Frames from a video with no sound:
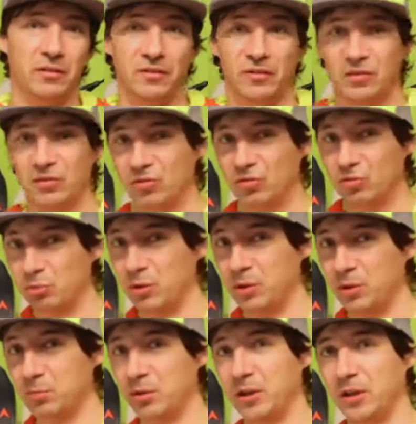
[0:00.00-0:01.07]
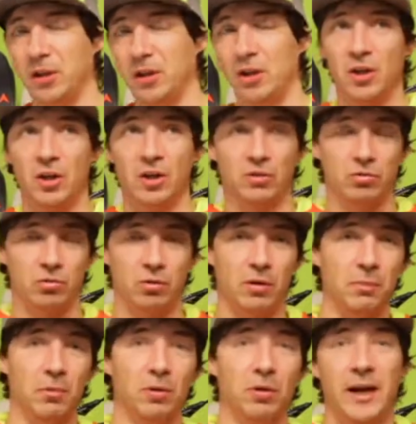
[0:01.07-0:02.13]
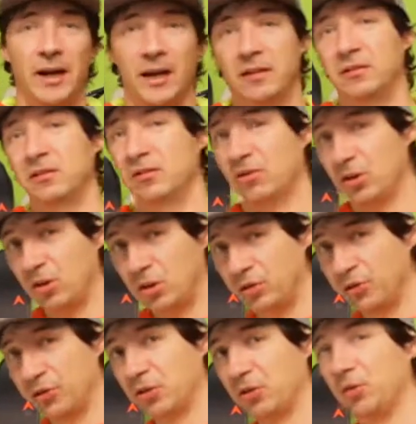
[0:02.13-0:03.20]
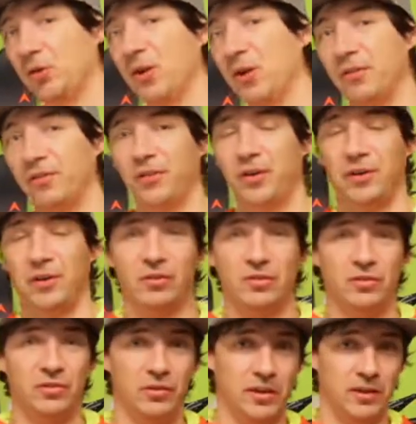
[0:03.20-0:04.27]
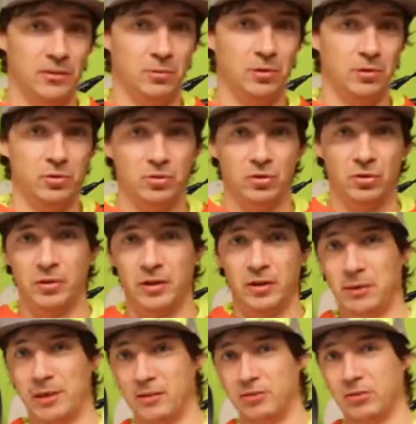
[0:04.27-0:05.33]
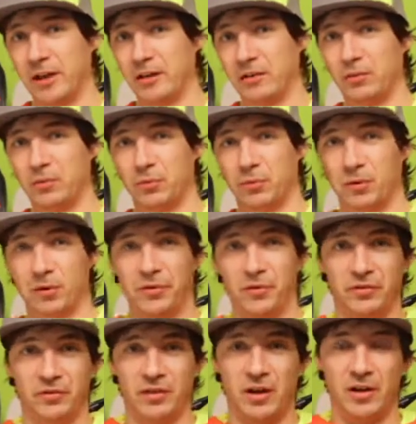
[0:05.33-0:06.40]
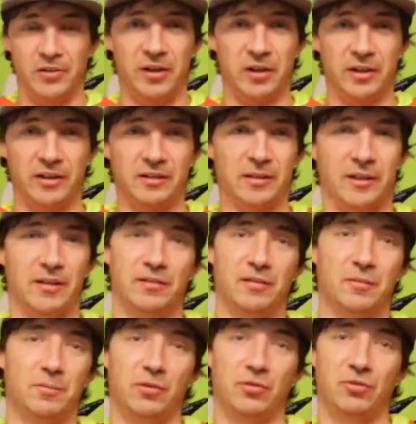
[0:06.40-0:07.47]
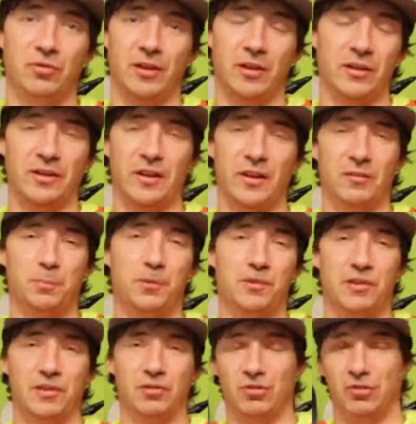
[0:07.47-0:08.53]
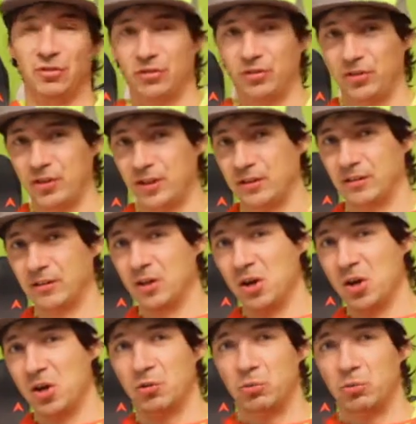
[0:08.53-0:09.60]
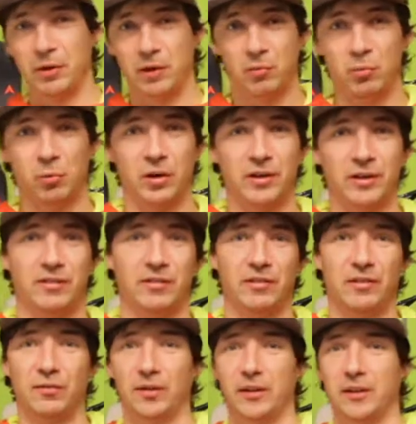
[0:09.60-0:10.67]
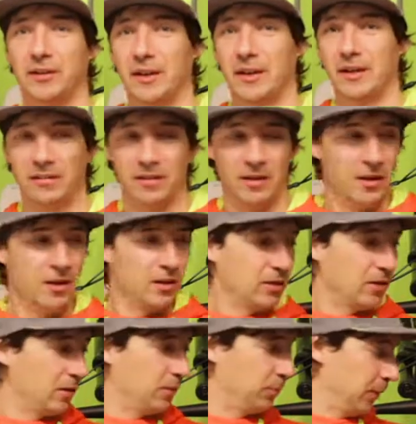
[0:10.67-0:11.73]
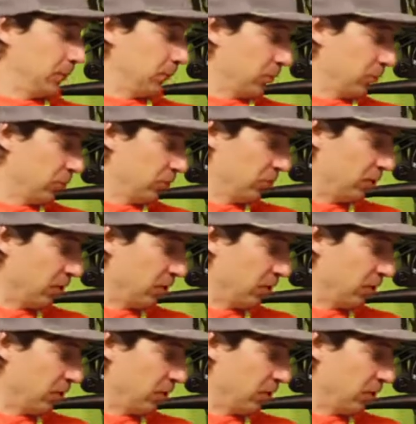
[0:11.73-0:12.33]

that is extremely durable and is also very sustainable. You know, they make jackets for all these Antarctic expeditions and rig work and stuff like that. People